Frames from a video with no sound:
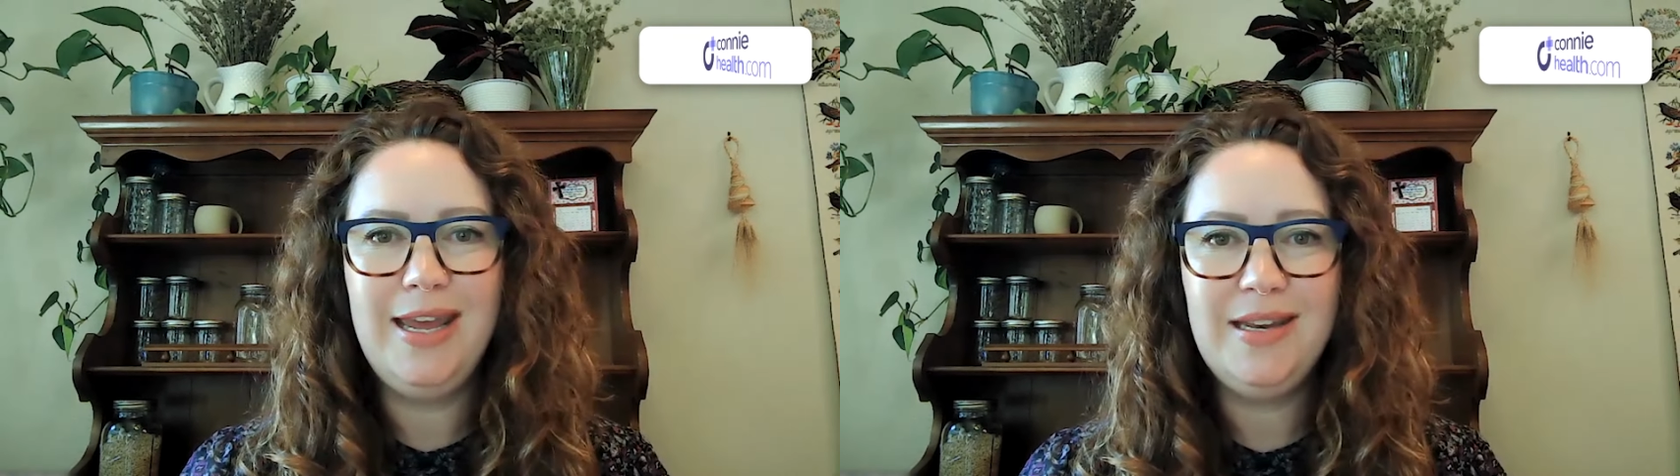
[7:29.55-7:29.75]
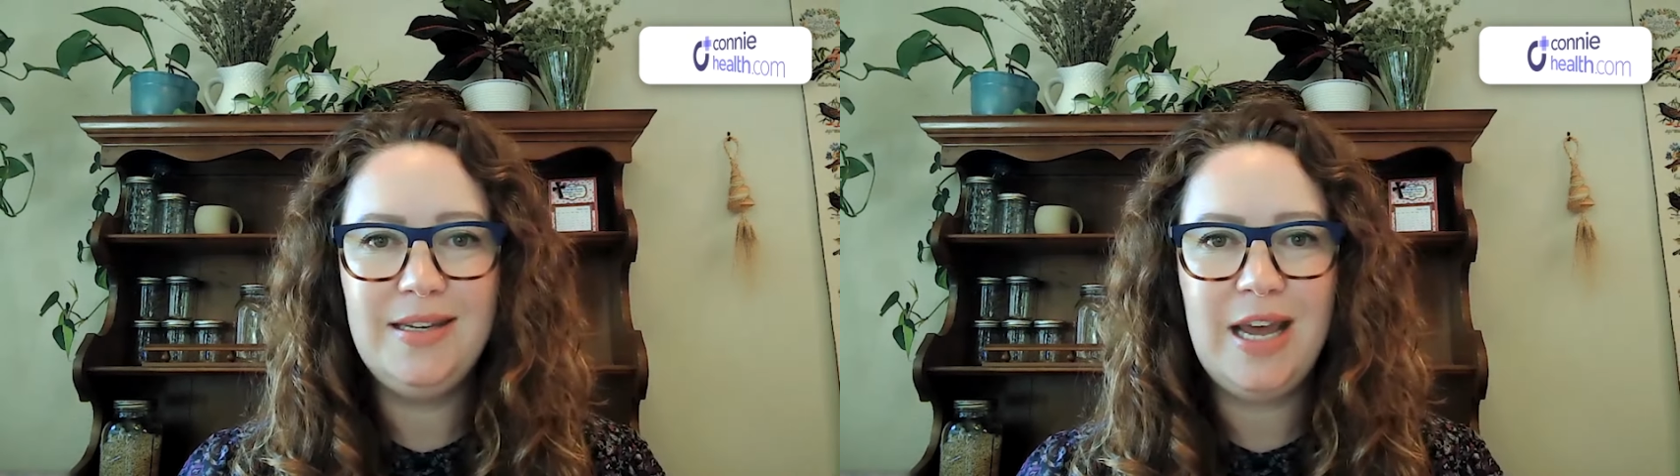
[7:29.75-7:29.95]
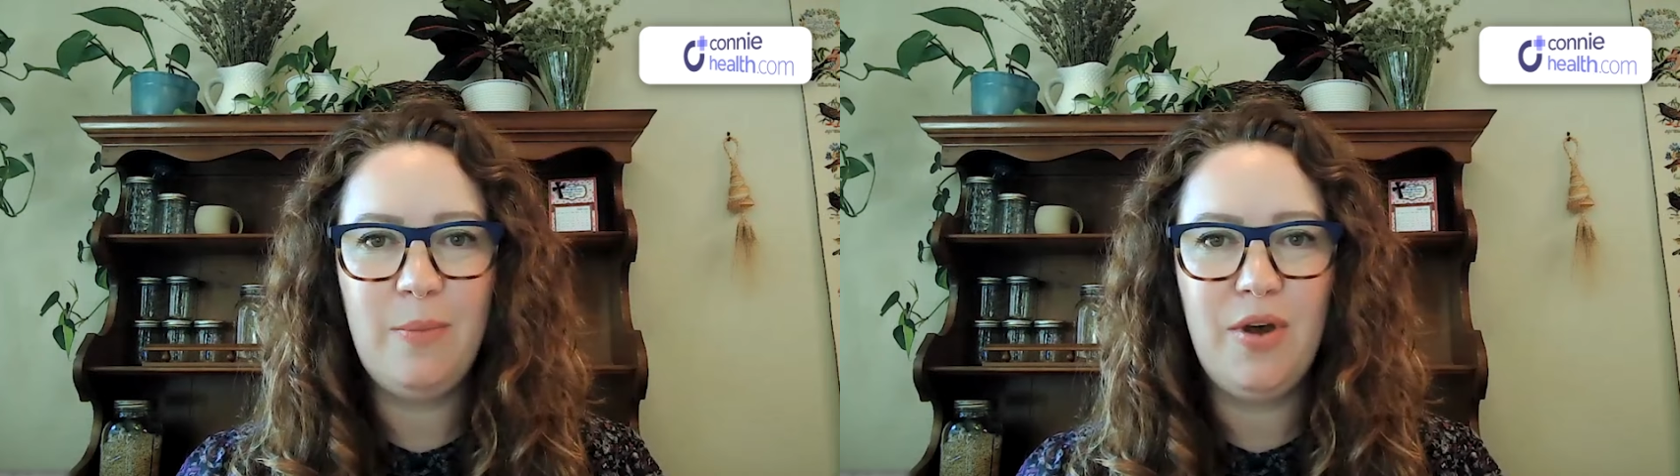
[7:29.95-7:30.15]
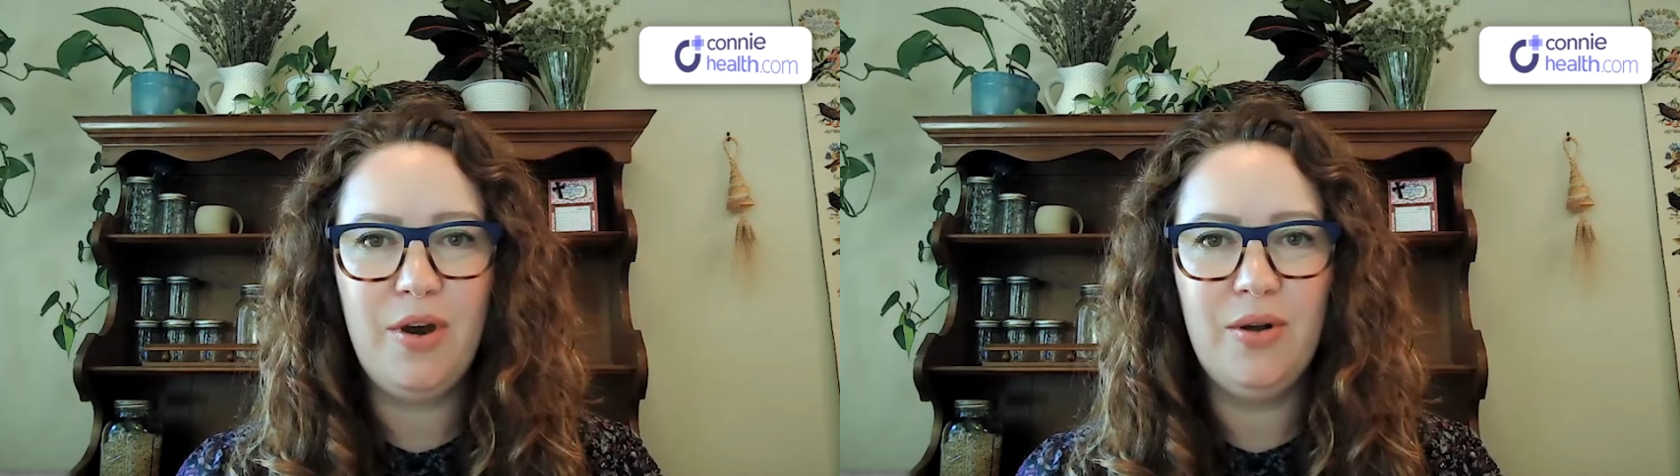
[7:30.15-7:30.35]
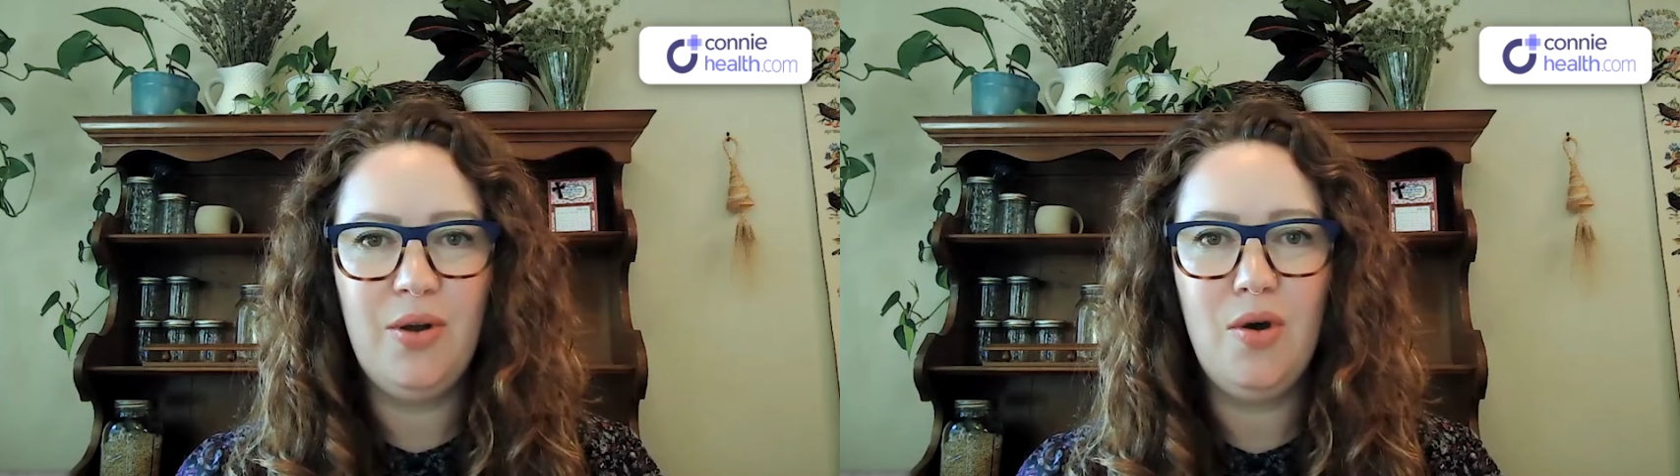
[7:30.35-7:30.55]
in-depth
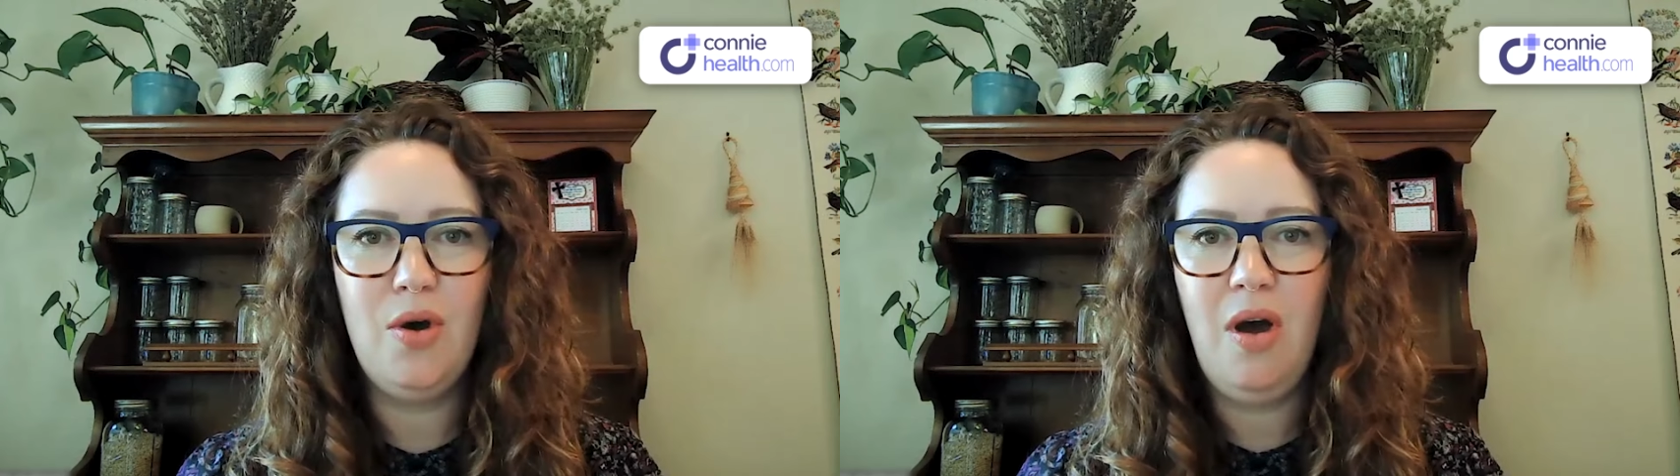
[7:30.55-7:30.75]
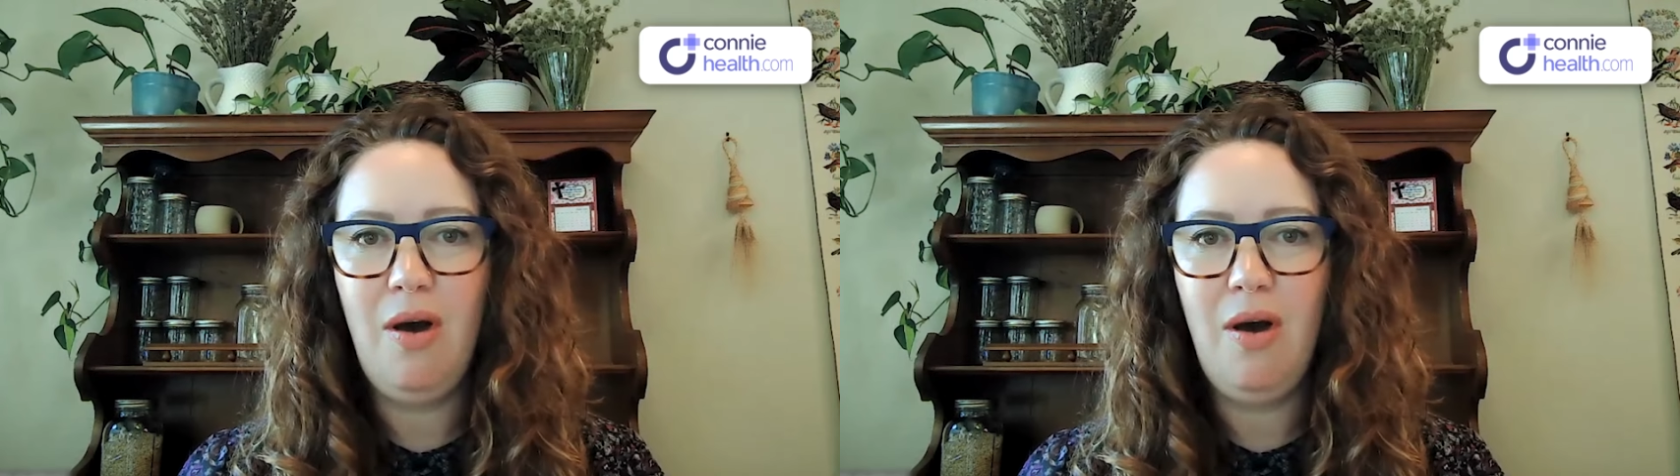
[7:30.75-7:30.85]
article